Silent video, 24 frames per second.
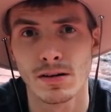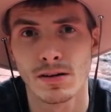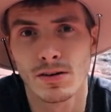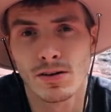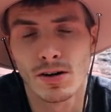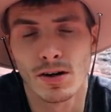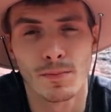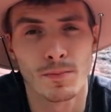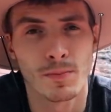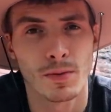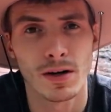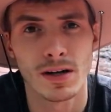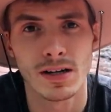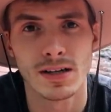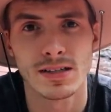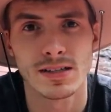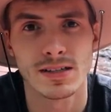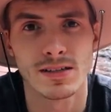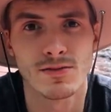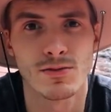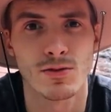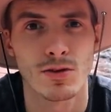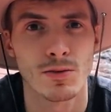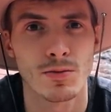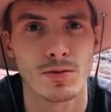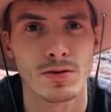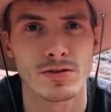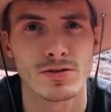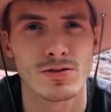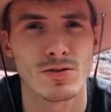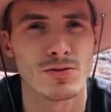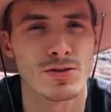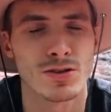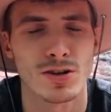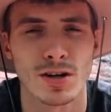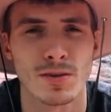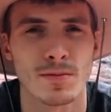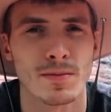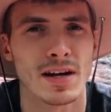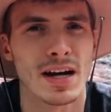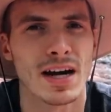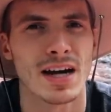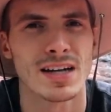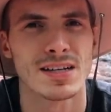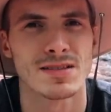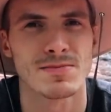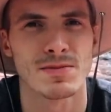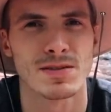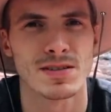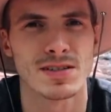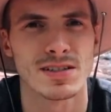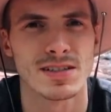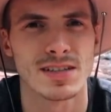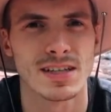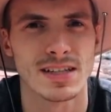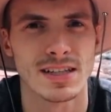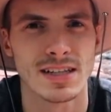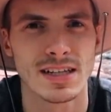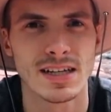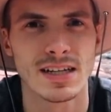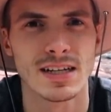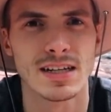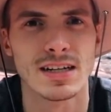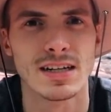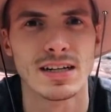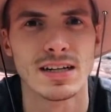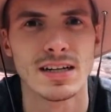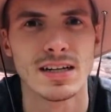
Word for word: dirt bikes and four wheelers don't turn me on as much as they did.